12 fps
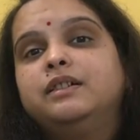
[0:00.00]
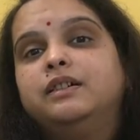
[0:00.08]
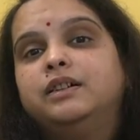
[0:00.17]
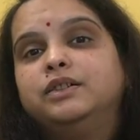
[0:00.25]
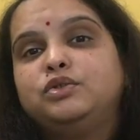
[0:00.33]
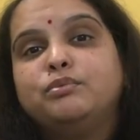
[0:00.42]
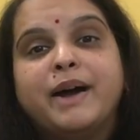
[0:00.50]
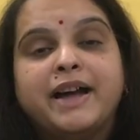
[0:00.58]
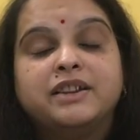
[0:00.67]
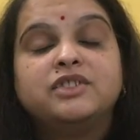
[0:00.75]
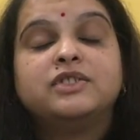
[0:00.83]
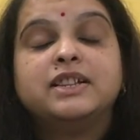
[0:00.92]
to
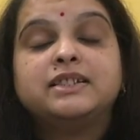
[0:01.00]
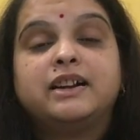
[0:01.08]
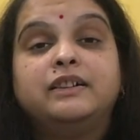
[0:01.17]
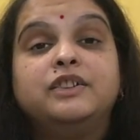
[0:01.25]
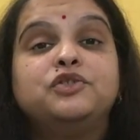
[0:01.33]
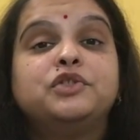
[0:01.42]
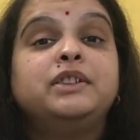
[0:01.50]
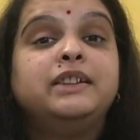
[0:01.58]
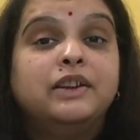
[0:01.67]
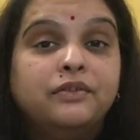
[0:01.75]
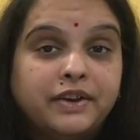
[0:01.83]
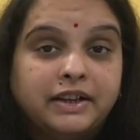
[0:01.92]
manage this
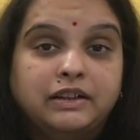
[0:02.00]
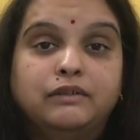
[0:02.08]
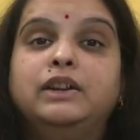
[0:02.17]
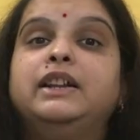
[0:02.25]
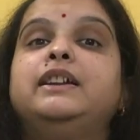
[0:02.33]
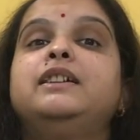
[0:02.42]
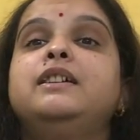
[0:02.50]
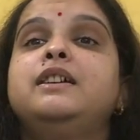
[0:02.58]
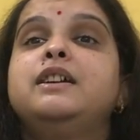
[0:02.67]
condition effectively.